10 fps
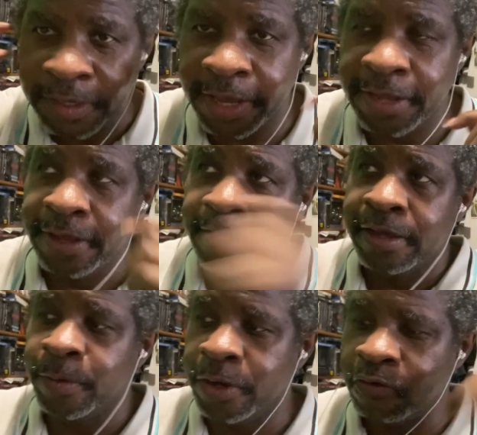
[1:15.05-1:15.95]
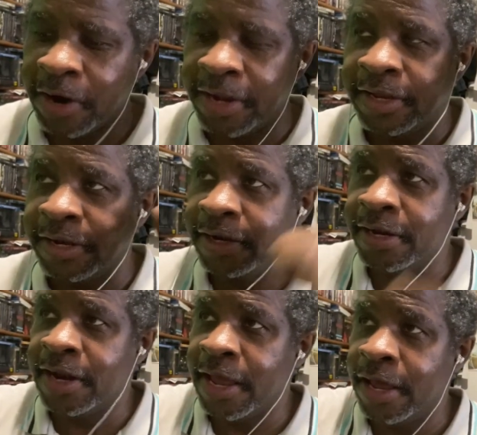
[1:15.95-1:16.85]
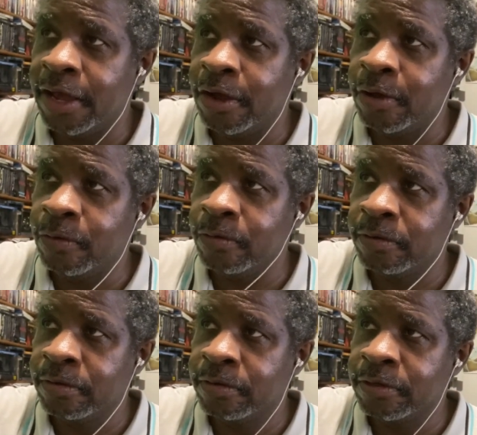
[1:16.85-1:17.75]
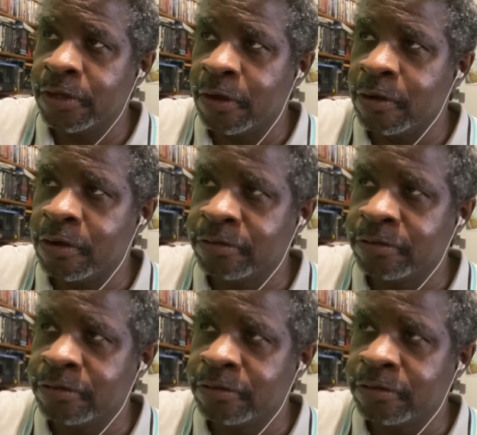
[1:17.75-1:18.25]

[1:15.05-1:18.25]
Okay, here we go. Right now, go.